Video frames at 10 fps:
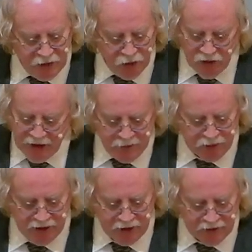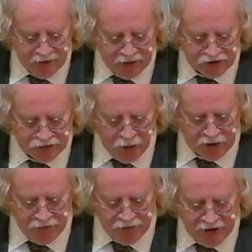will not break, and
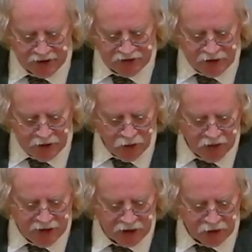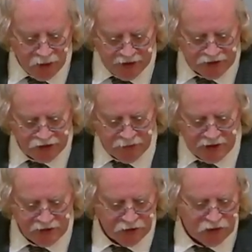smoking flax he will not quench.
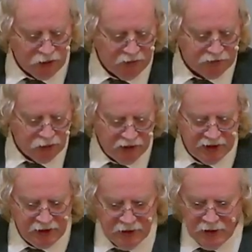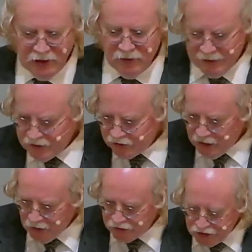Matthew twelve twenty. 20. That's
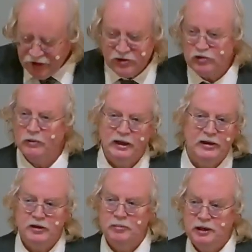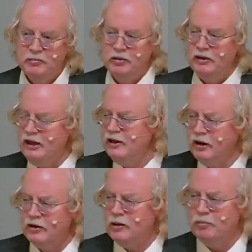how Jesus related to people. He
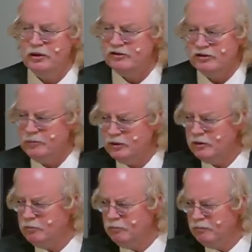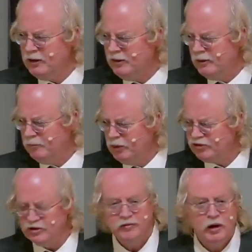hung up with some of the m- most
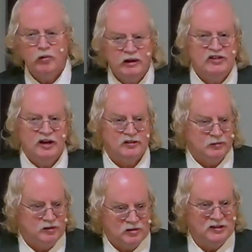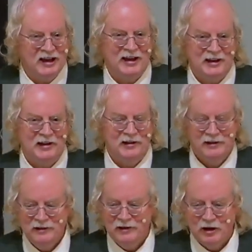severe rejects of society
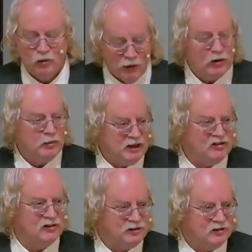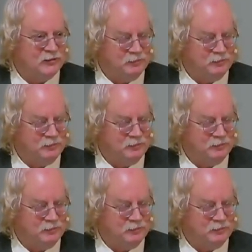on a regular basis